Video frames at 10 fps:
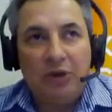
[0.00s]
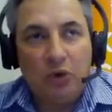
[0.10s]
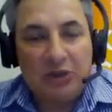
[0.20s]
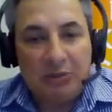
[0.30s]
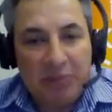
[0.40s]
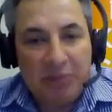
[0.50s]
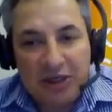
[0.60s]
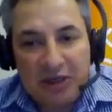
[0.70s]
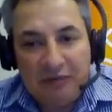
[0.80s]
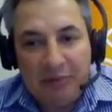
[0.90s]
course
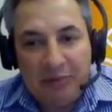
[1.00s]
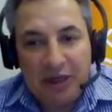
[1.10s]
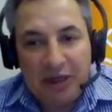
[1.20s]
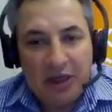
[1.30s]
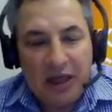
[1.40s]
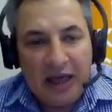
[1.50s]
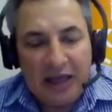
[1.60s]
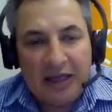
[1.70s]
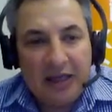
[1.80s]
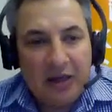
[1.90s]
completion information.
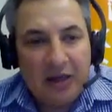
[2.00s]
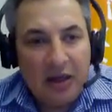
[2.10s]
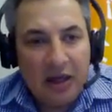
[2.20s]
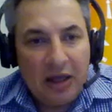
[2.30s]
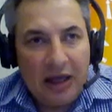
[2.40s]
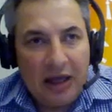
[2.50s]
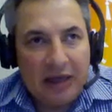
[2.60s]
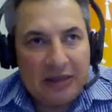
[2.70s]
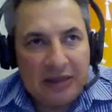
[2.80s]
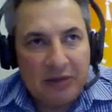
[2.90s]
And again,
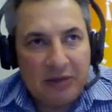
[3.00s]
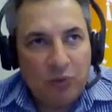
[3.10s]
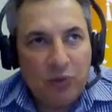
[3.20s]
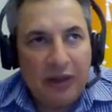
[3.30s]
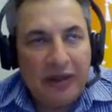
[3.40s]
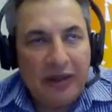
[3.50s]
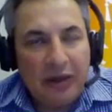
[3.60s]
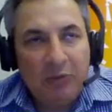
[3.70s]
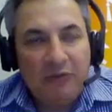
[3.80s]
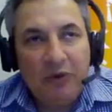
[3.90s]
as I said, it
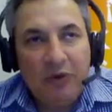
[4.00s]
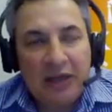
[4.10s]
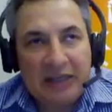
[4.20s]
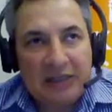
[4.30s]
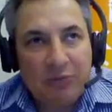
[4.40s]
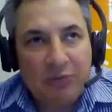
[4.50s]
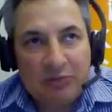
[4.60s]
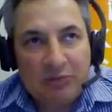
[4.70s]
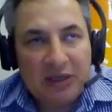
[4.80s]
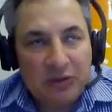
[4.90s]
could be further
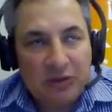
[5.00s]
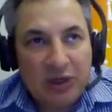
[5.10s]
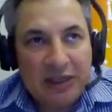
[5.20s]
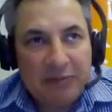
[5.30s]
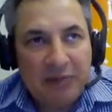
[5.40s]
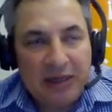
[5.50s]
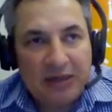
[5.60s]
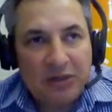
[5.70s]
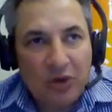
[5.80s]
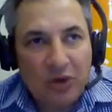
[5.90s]
customized, because it really
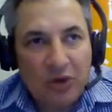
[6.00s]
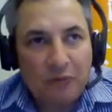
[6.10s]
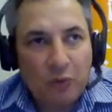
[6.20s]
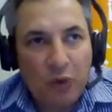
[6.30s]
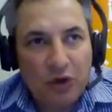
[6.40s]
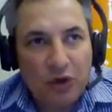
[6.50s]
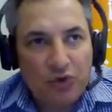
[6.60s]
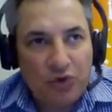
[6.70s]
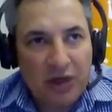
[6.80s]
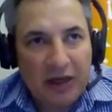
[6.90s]
depends on what
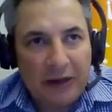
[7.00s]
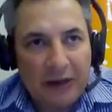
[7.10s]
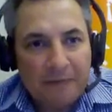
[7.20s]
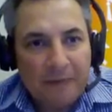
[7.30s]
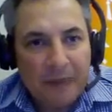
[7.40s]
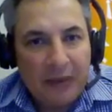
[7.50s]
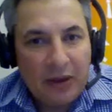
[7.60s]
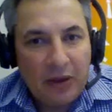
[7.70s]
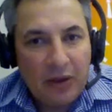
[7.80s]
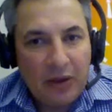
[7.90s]
trigger
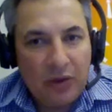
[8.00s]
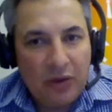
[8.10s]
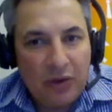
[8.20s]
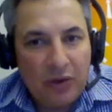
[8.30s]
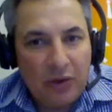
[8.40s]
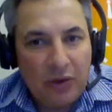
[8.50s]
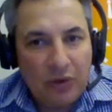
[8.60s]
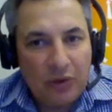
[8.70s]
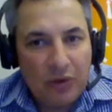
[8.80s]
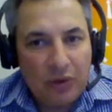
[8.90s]

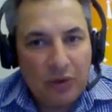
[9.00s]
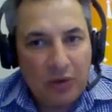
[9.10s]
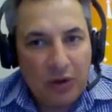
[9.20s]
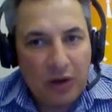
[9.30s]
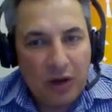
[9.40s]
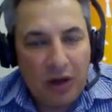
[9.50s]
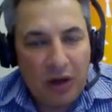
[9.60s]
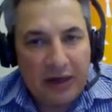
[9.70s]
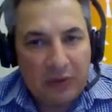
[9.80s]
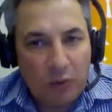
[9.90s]
the
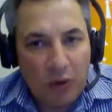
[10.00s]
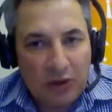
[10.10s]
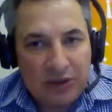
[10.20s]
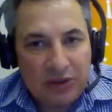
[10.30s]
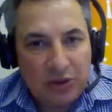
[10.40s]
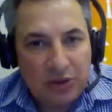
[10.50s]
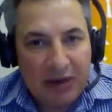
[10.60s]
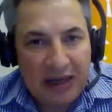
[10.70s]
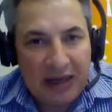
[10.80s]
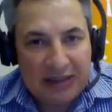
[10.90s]
client wants to
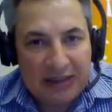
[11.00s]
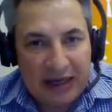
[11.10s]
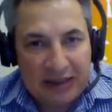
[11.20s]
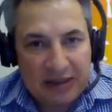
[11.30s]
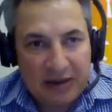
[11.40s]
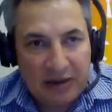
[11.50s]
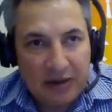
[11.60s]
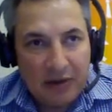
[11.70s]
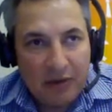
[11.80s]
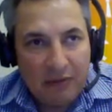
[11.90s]
pass data
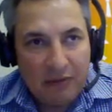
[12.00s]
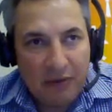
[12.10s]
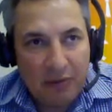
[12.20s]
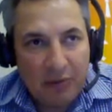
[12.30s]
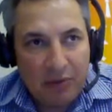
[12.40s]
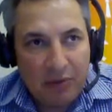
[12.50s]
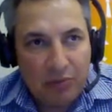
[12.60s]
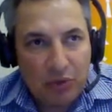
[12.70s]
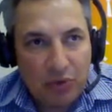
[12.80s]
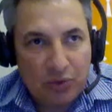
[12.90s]
from
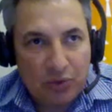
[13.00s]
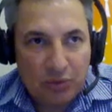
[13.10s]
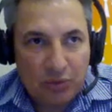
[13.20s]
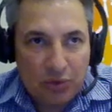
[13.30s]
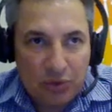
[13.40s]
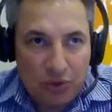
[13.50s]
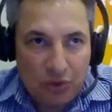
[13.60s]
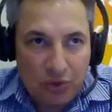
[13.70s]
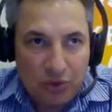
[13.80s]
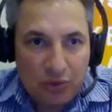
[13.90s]
Moodle
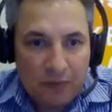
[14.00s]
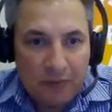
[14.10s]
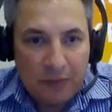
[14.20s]
to